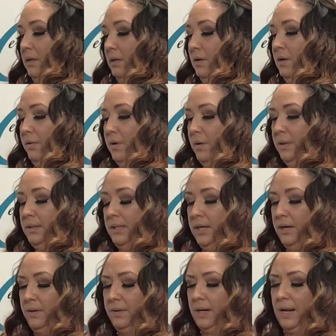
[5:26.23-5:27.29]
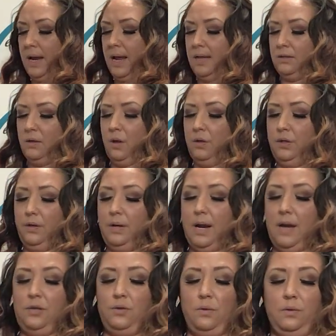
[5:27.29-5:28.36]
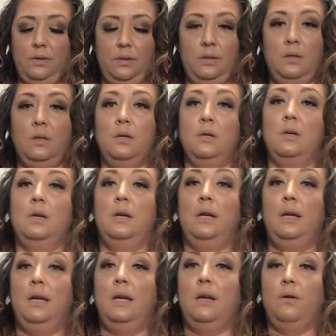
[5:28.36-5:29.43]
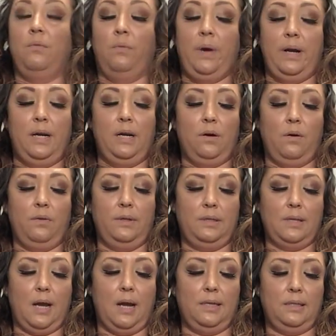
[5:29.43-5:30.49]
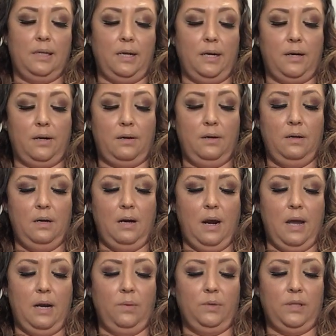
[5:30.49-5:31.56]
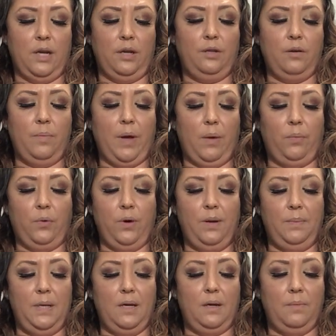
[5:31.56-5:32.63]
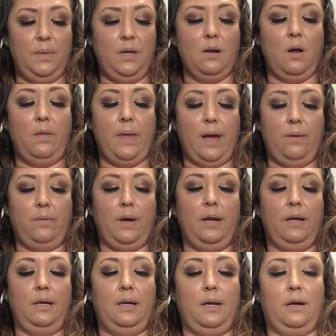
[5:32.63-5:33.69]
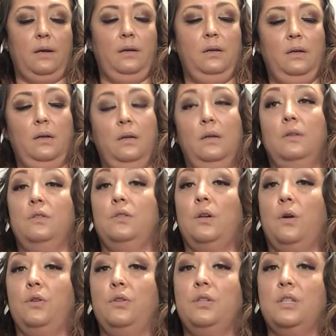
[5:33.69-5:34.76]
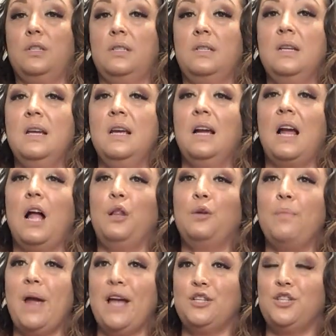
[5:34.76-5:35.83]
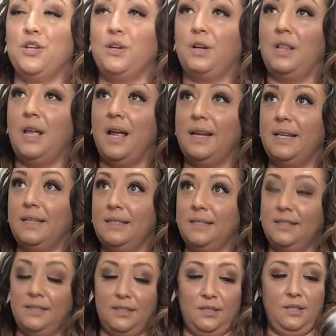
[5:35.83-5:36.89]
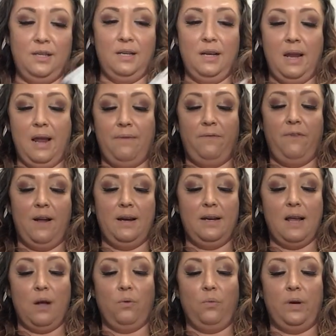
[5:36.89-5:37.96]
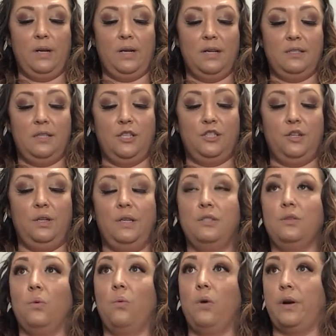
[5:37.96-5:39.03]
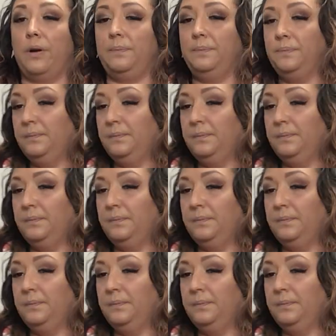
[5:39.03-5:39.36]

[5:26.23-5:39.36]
you'll notice here that it has all your naturals right here on the sides here, and it will tell you about premium and all that right in here. So you just color match your client and find out what it is that you need to order.